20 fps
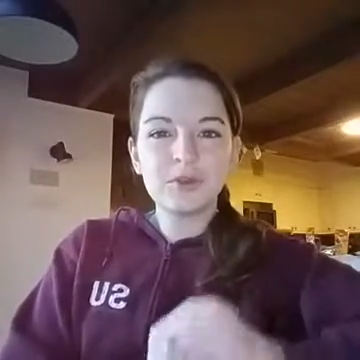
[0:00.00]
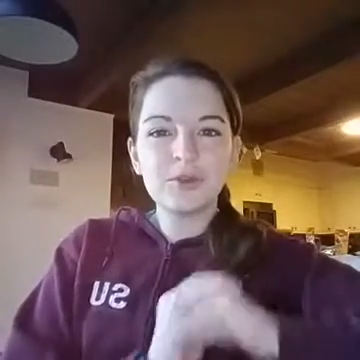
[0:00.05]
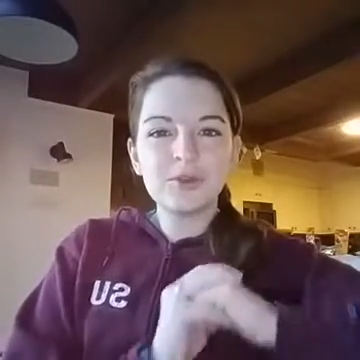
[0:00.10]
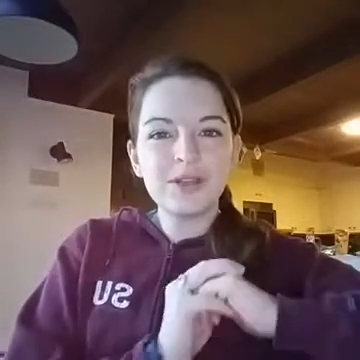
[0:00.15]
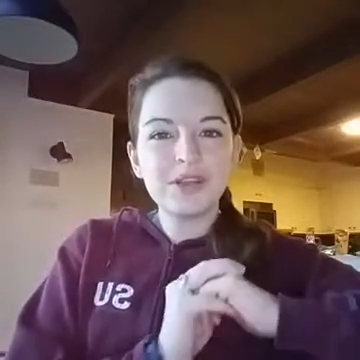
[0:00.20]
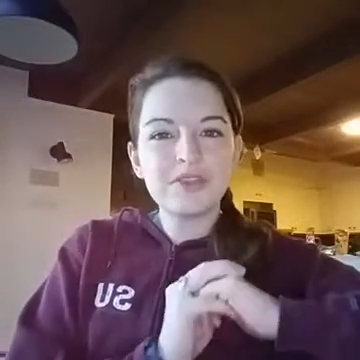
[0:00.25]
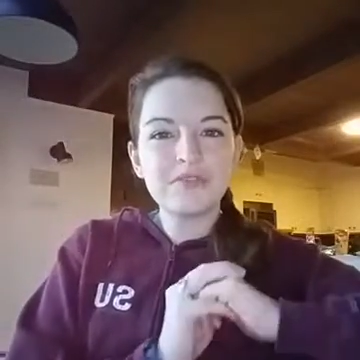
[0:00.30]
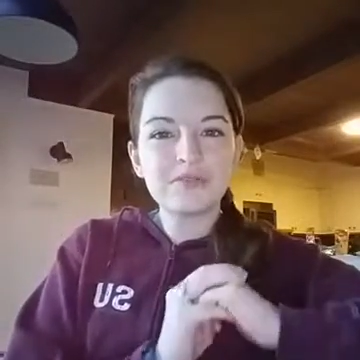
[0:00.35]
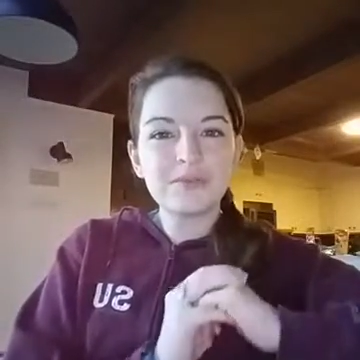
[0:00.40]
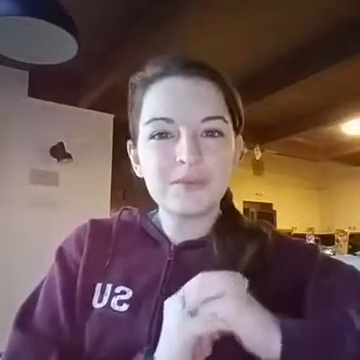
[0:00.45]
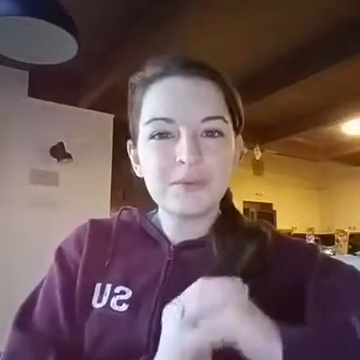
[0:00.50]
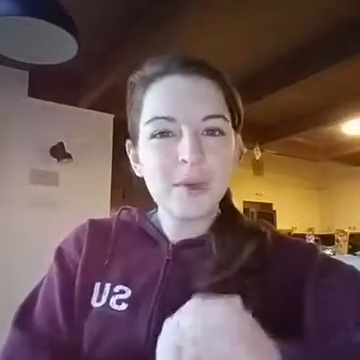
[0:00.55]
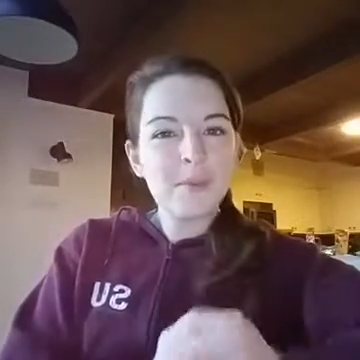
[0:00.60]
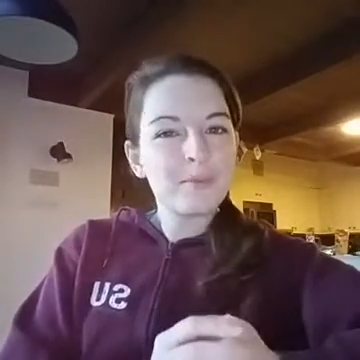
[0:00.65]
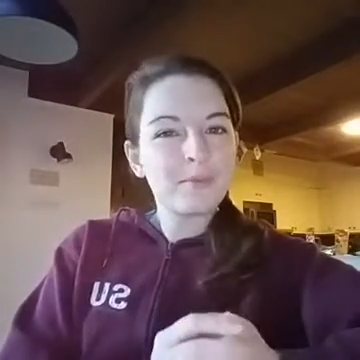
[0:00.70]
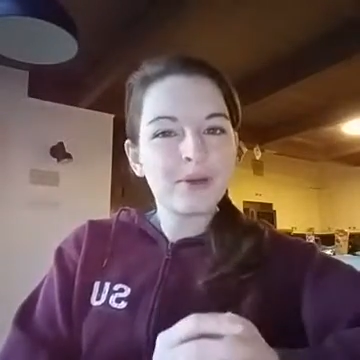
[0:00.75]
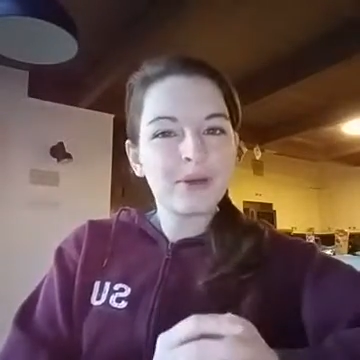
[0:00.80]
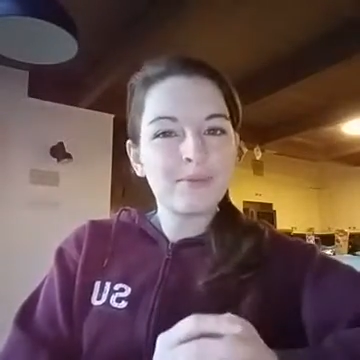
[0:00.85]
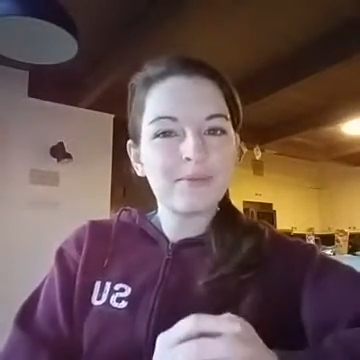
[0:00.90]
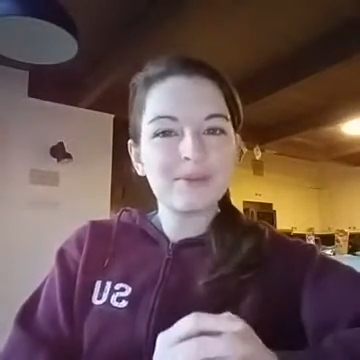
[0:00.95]
You need to
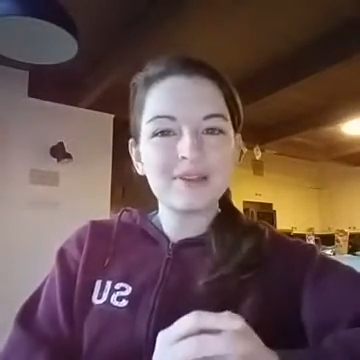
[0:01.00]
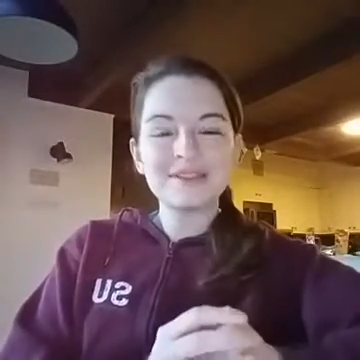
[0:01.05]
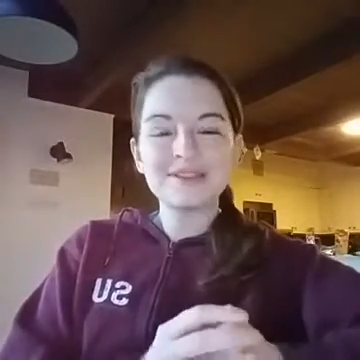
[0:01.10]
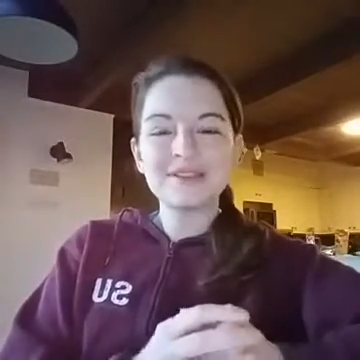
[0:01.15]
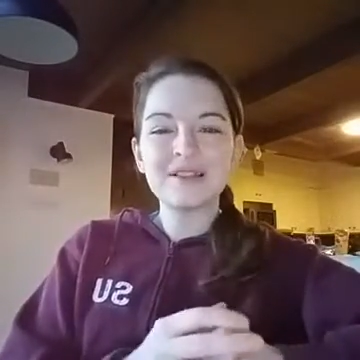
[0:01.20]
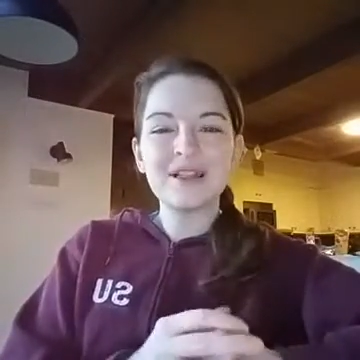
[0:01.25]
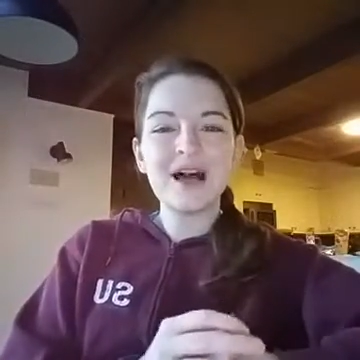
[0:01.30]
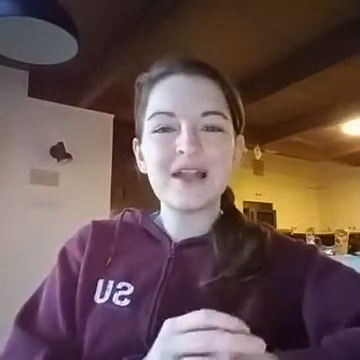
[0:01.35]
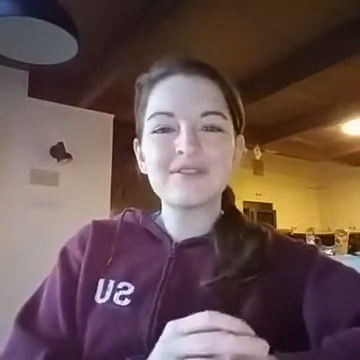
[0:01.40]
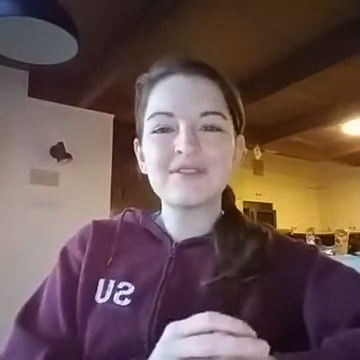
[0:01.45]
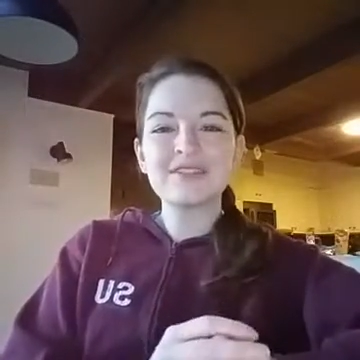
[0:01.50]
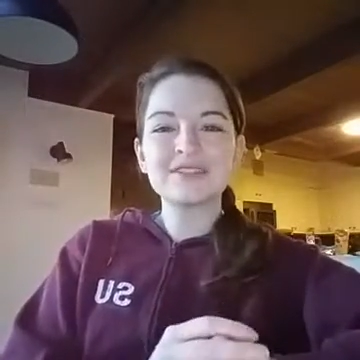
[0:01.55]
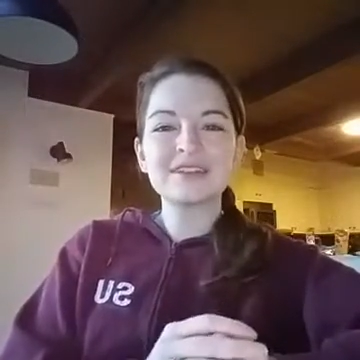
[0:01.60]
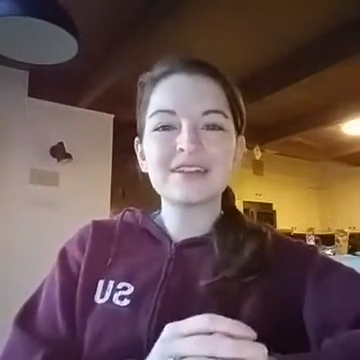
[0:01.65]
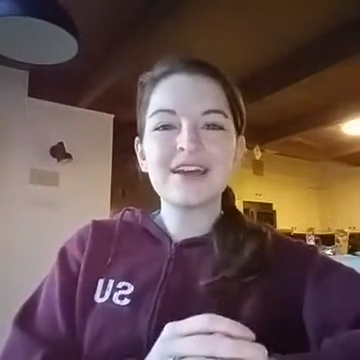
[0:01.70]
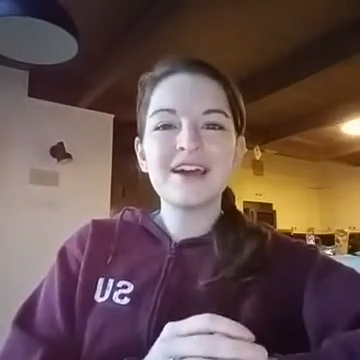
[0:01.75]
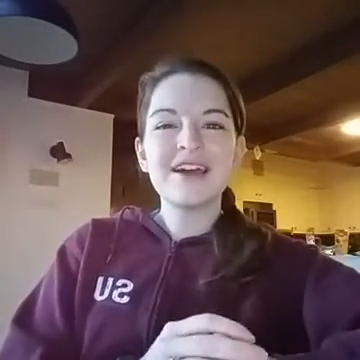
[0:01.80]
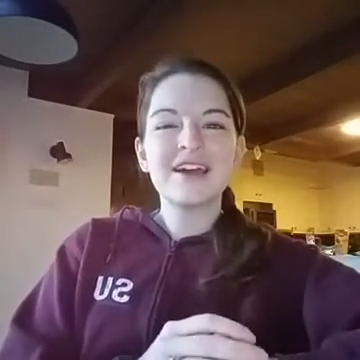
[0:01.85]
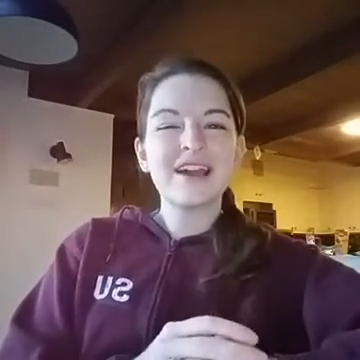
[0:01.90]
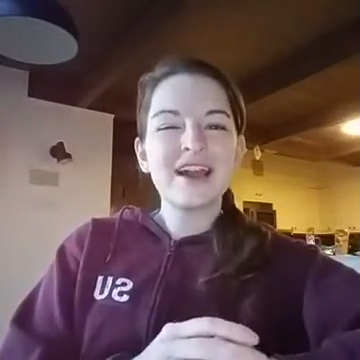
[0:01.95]
remember it because a lot of us
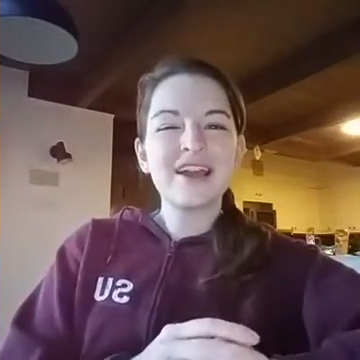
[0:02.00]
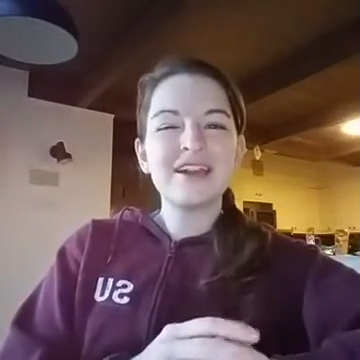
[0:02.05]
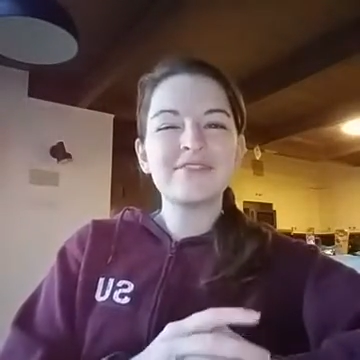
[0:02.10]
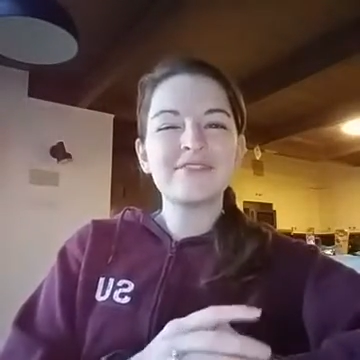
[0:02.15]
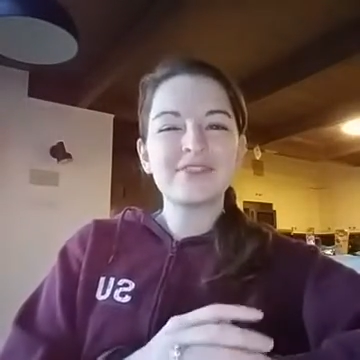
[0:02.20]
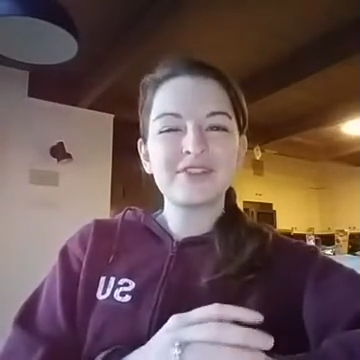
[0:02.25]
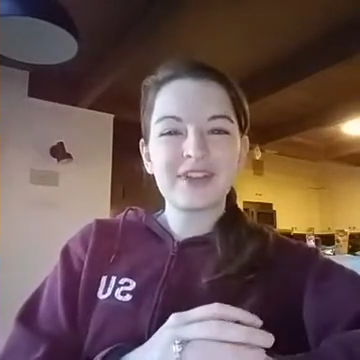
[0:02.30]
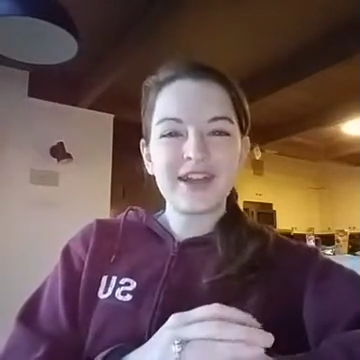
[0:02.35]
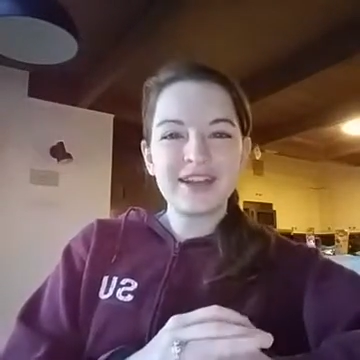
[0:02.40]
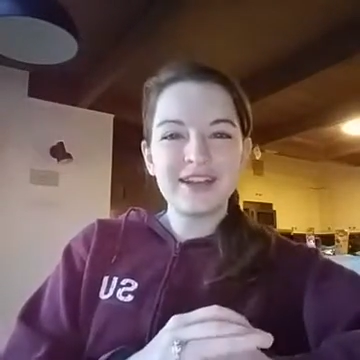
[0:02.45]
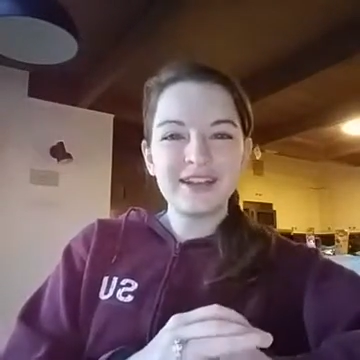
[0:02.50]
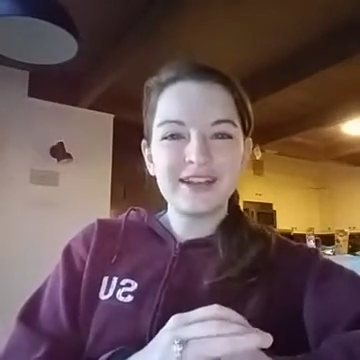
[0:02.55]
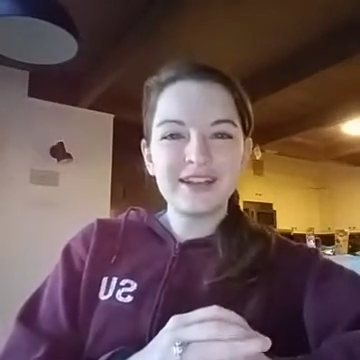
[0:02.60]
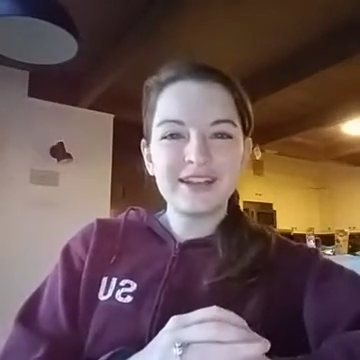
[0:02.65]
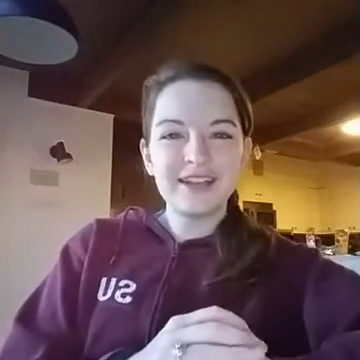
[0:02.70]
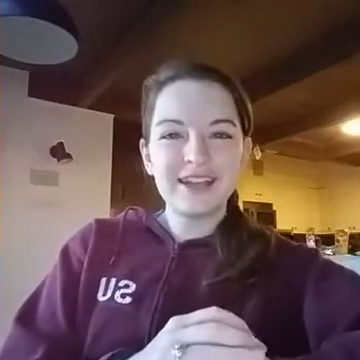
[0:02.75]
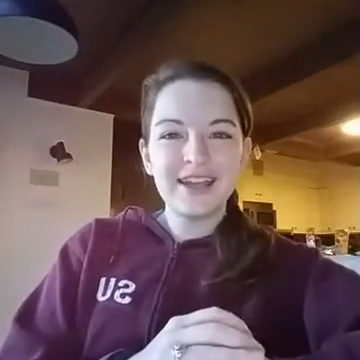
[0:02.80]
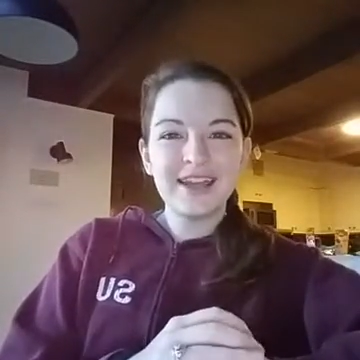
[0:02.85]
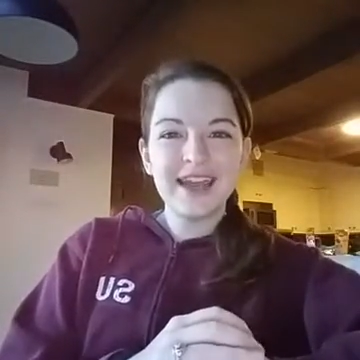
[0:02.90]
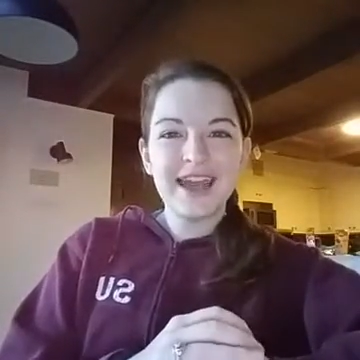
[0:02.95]
kind of forget it.